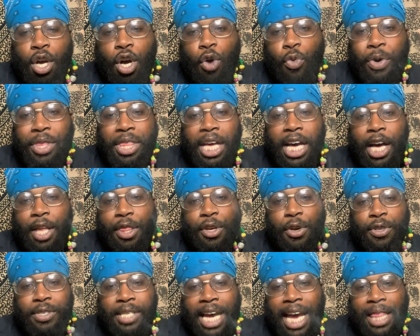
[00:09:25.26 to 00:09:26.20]
with
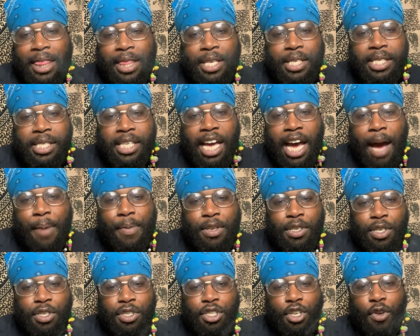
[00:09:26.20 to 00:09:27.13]
others at this time. There's
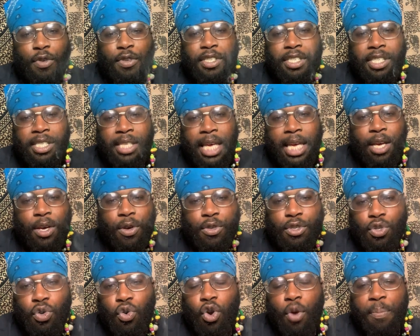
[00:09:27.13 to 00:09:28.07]
a certain skill,
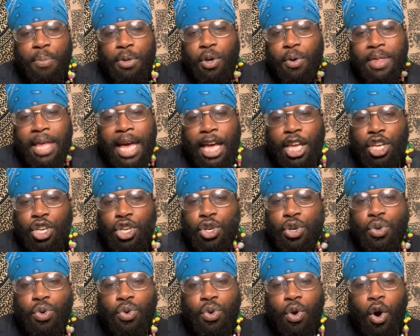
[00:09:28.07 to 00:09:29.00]
Scorpio, that
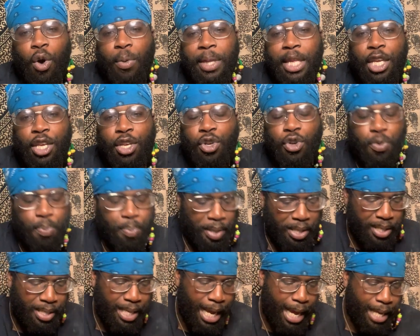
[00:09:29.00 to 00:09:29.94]
only you
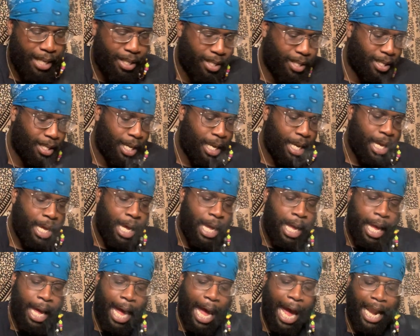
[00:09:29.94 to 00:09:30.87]
possess.
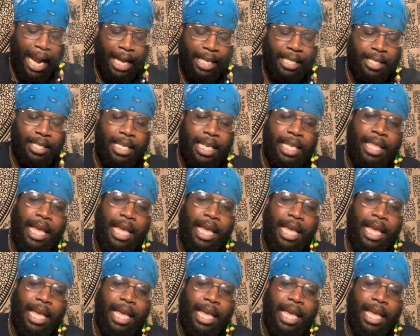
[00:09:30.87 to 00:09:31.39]
And I see